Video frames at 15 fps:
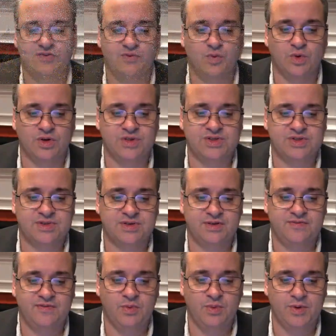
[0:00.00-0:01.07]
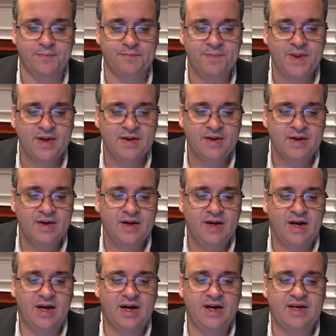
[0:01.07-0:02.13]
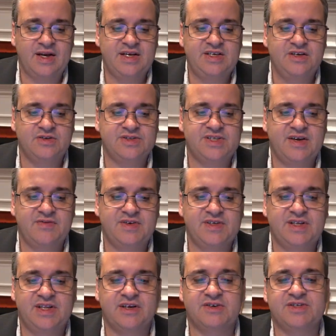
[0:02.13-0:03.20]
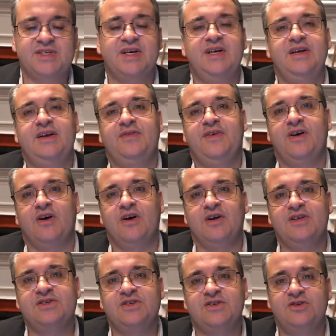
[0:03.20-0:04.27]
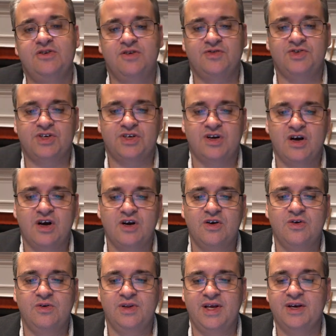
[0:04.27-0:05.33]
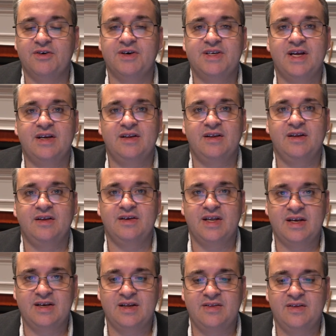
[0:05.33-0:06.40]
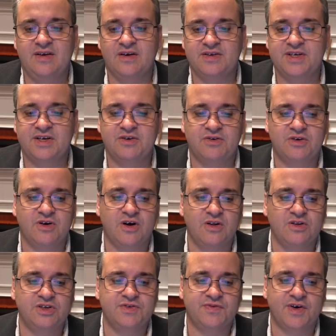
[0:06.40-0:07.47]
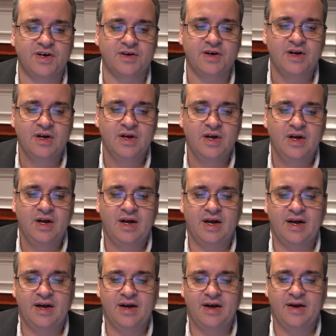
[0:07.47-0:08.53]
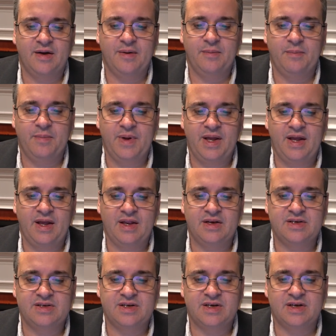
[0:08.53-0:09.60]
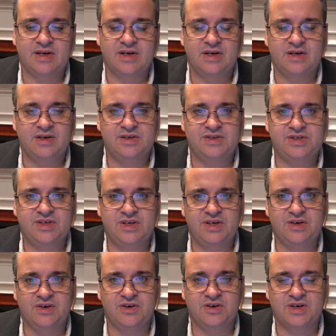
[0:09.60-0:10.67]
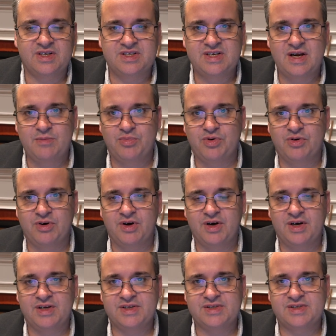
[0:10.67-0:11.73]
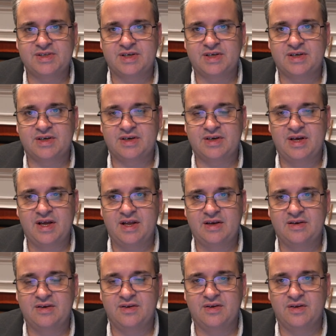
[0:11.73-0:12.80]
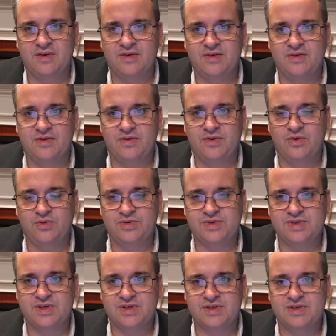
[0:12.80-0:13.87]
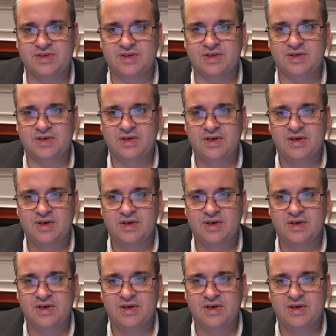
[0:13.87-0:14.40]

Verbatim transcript: of works, if you will. Uh, in 1907, Claire studied at the Art Institute of Chicago, later attending, attending the Ontario College of Art. Um, and uh, she, her contemporaries uh, and uh, those that uh,